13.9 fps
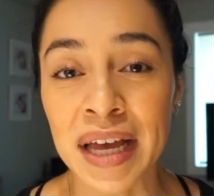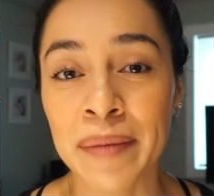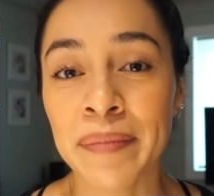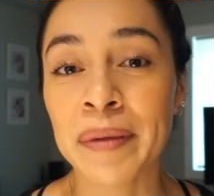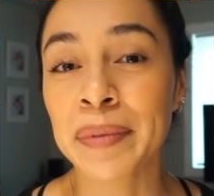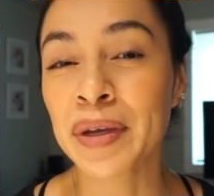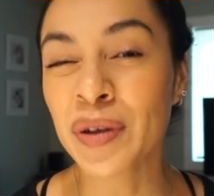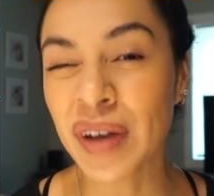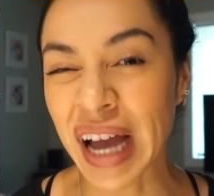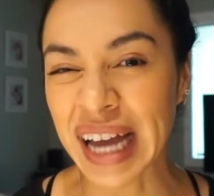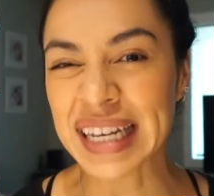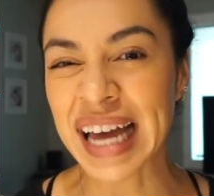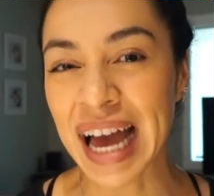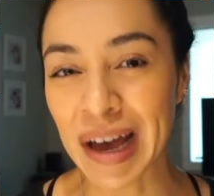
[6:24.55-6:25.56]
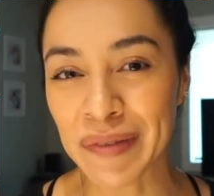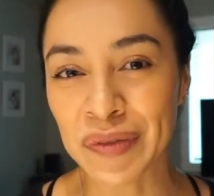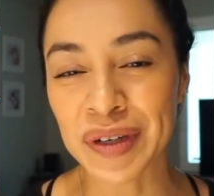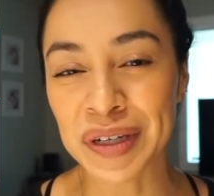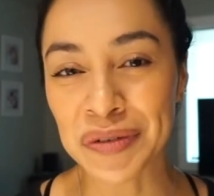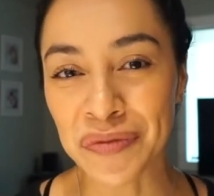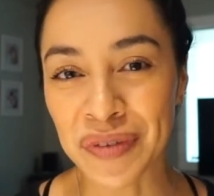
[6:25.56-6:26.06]
Maybe you kind of have to
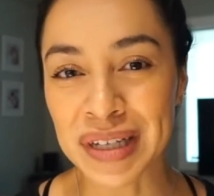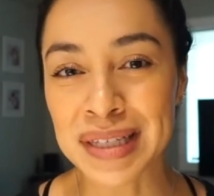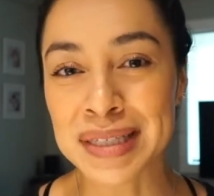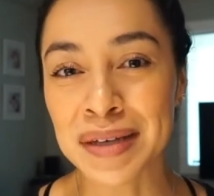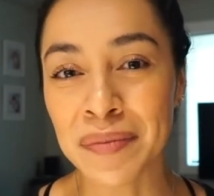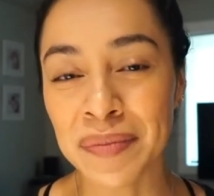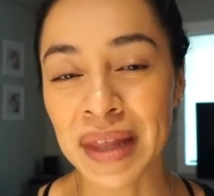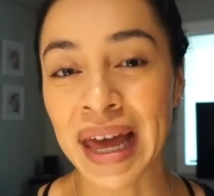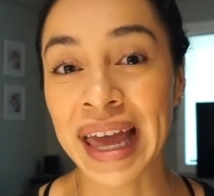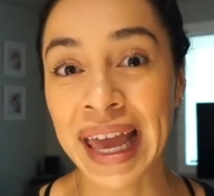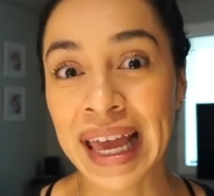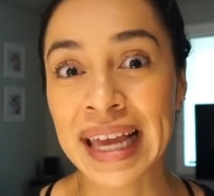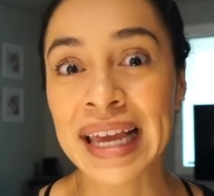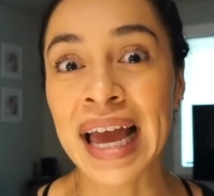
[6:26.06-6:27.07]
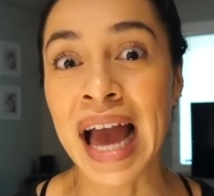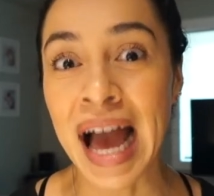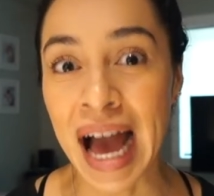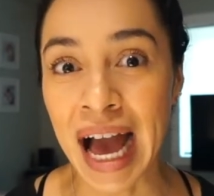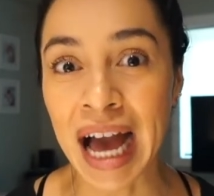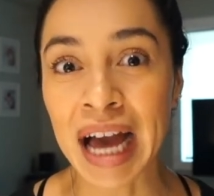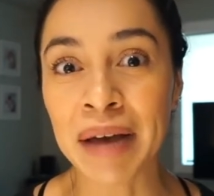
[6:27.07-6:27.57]
convince them that, hey,
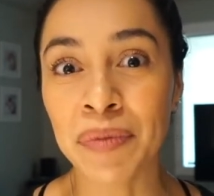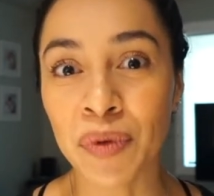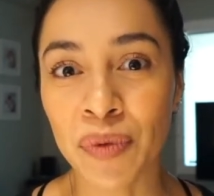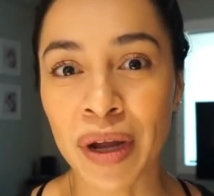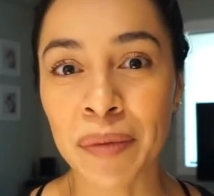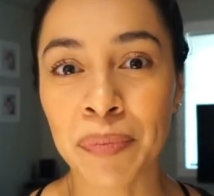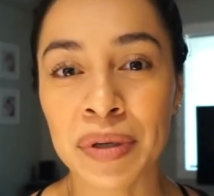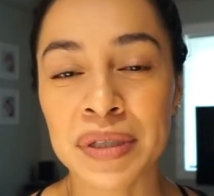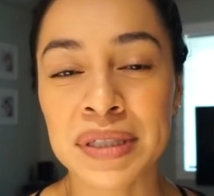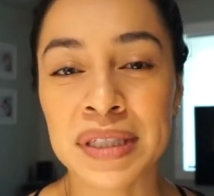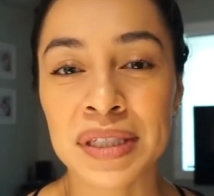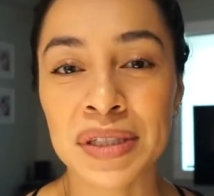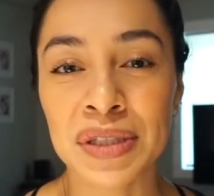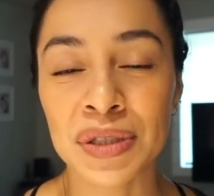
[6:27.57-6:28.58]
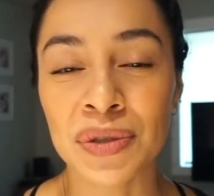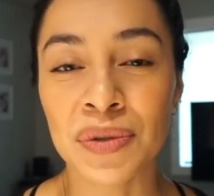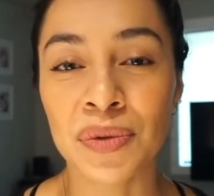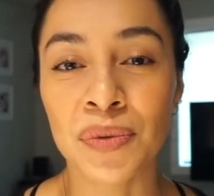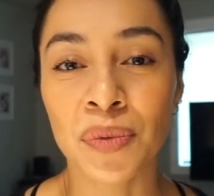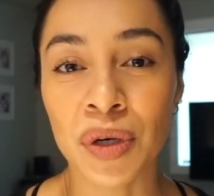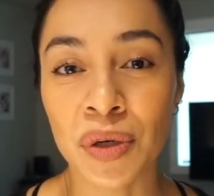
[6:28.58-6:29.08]
I'm the right person
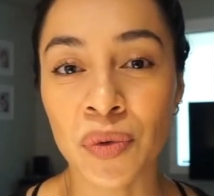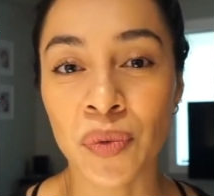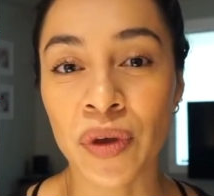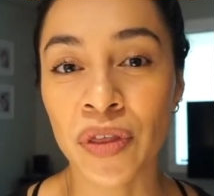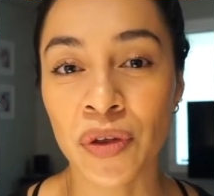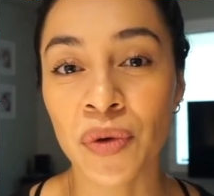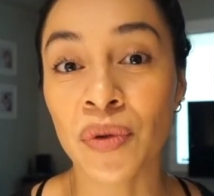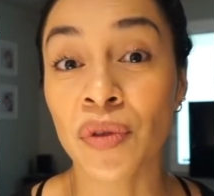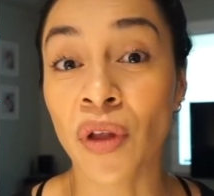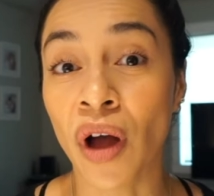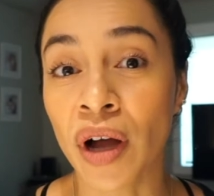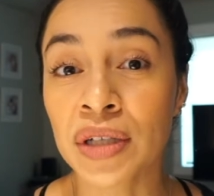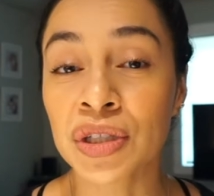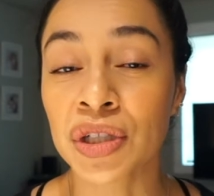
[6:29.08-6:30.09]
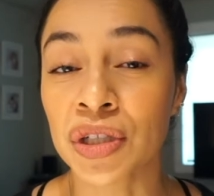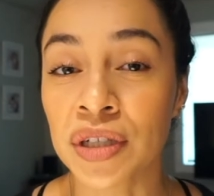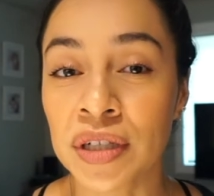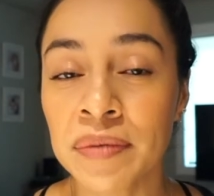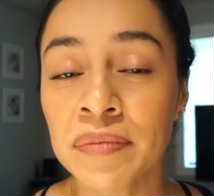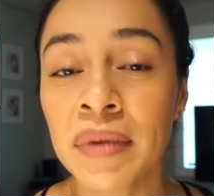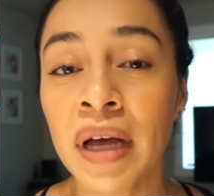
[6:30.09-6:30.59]
to work with you long
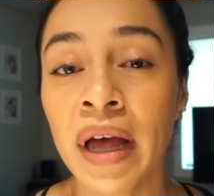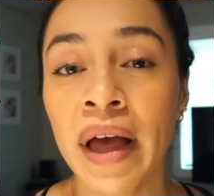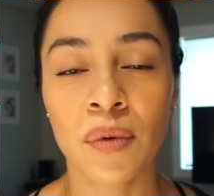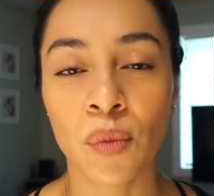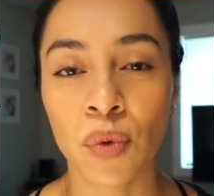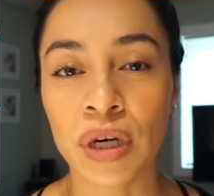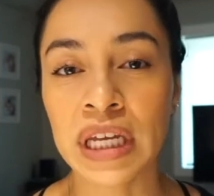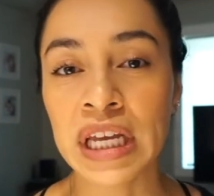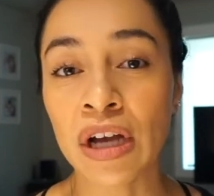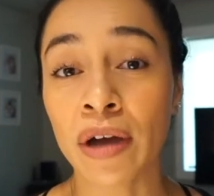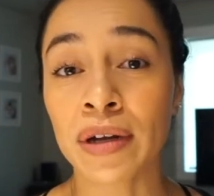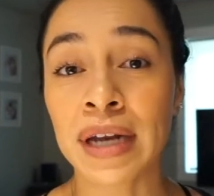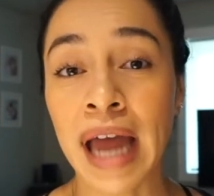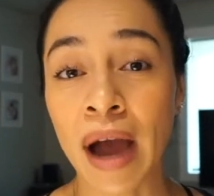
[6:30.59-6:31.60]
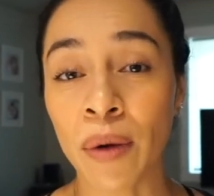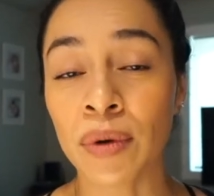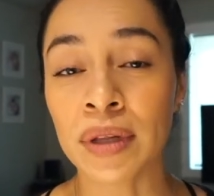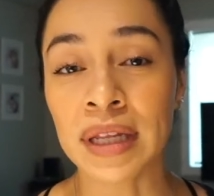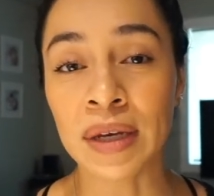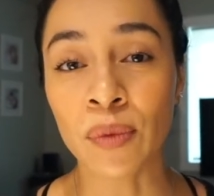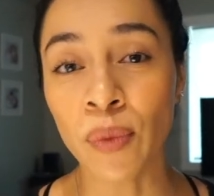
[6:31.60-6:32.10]
term, working on an
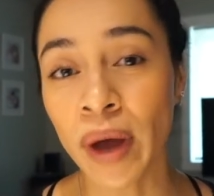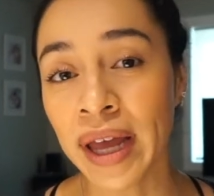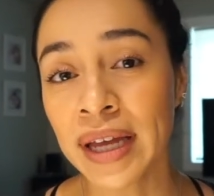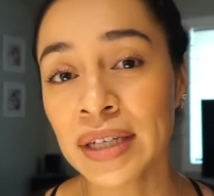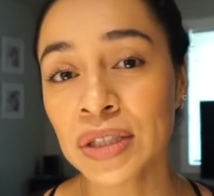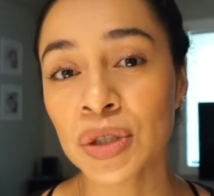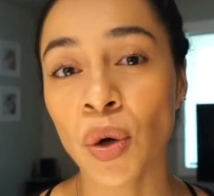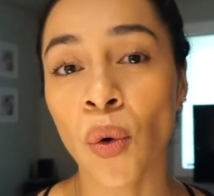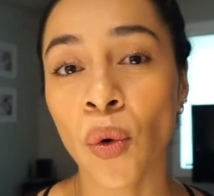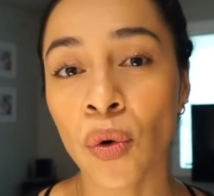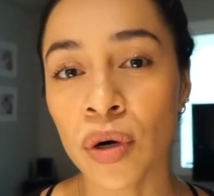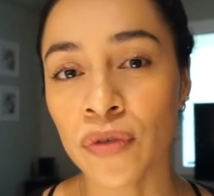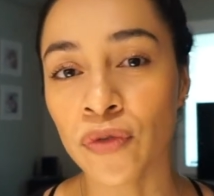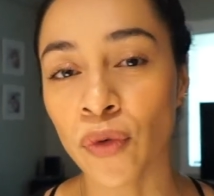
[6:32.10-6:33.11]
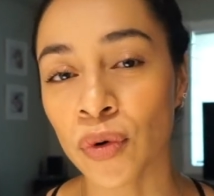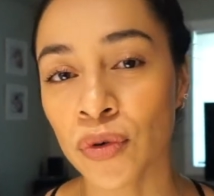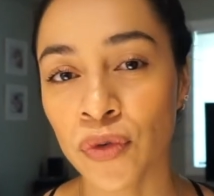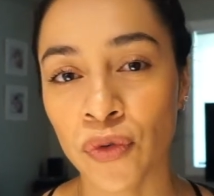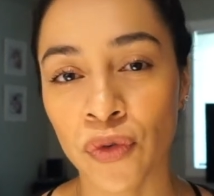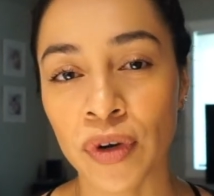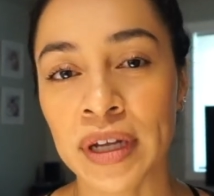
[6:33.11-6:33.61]
hourly wage or for
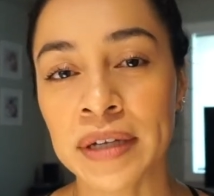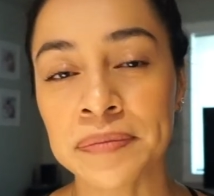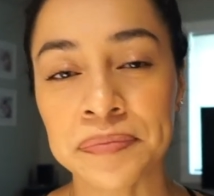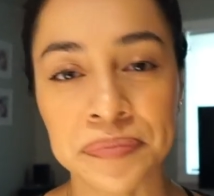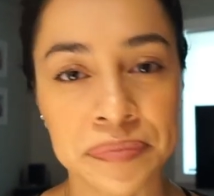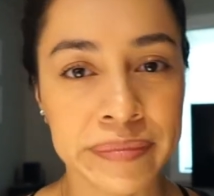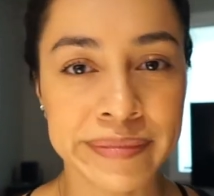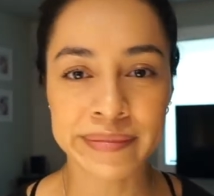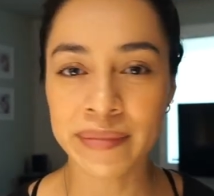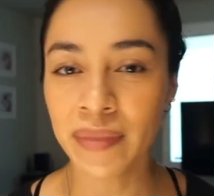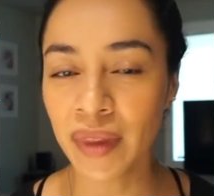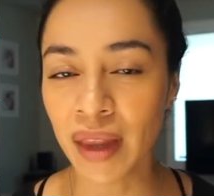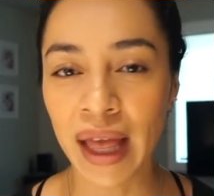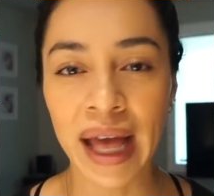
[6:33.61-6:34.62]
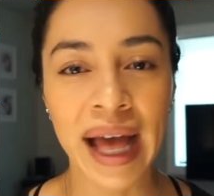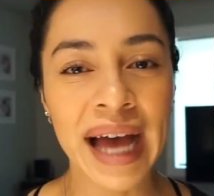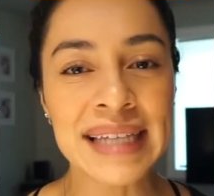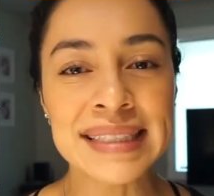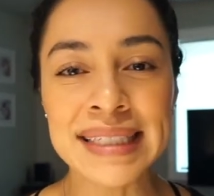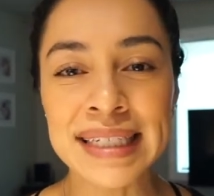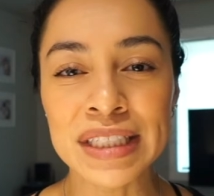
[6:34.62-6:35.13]
free
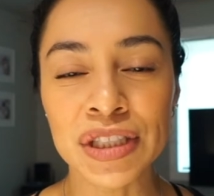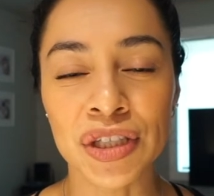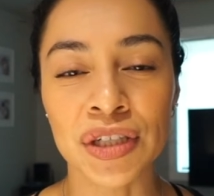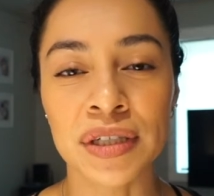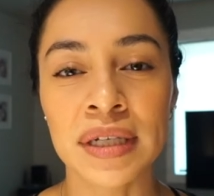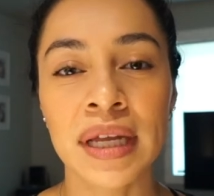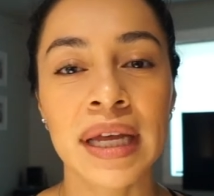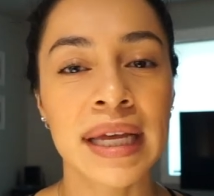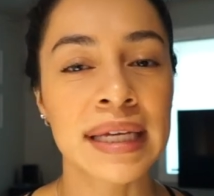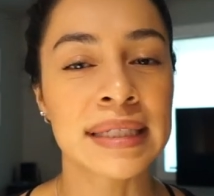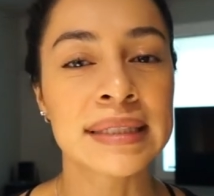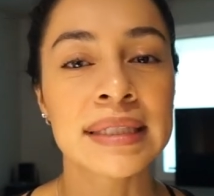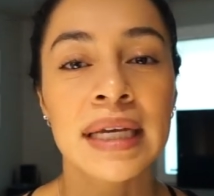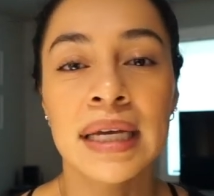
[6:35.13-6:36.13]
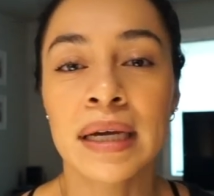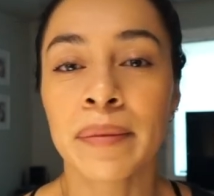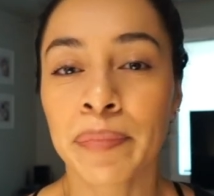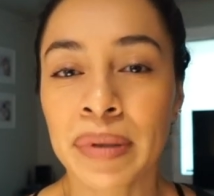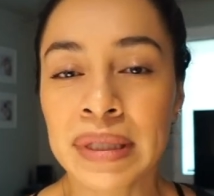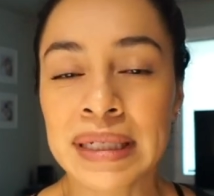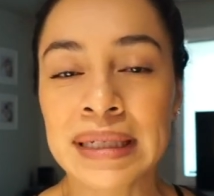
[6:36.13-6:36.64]
as an intern is
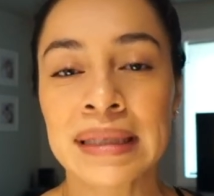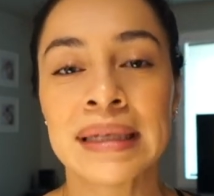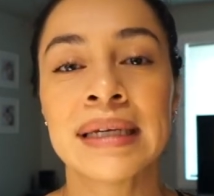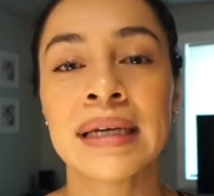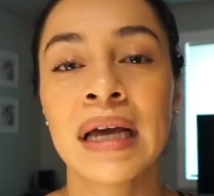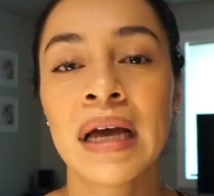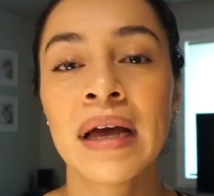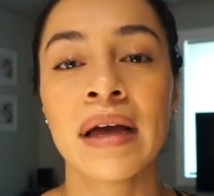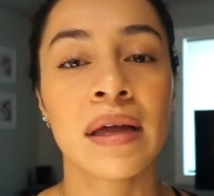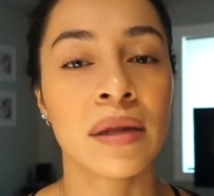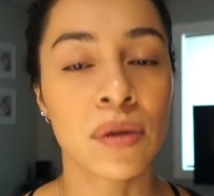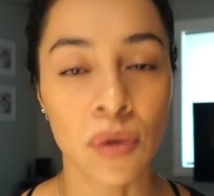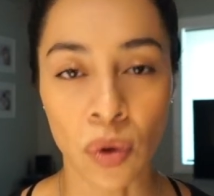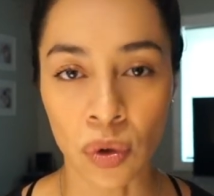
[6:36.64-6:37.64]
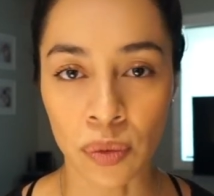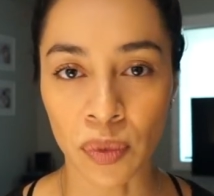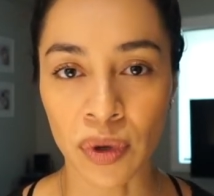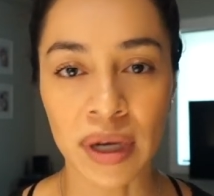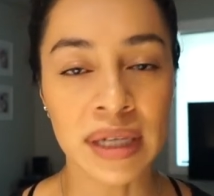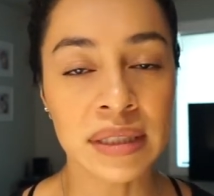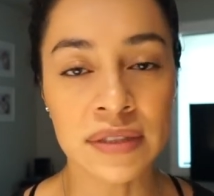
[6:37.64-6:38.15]
completely normal.
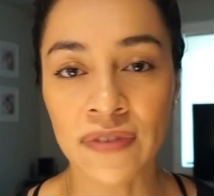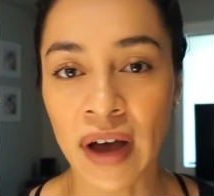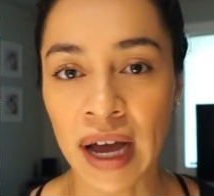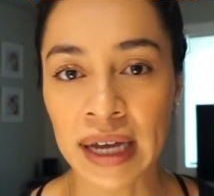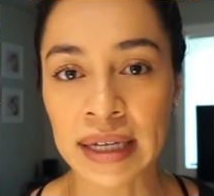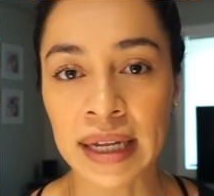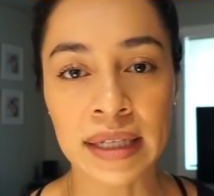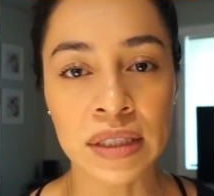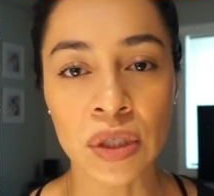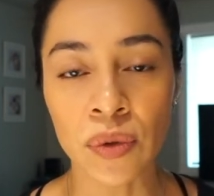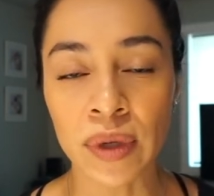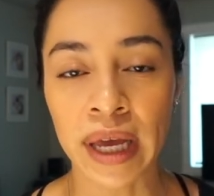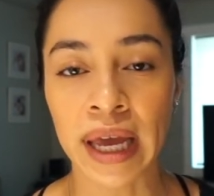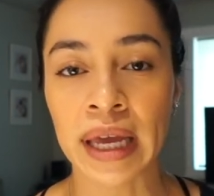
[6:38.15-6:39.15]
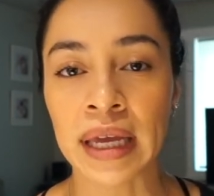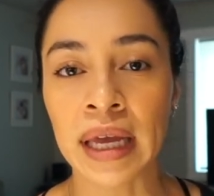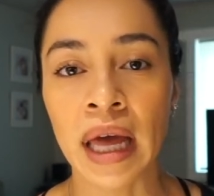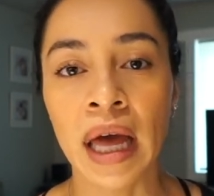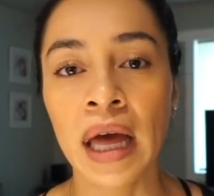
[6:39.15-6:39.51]
It's fine. It's okay.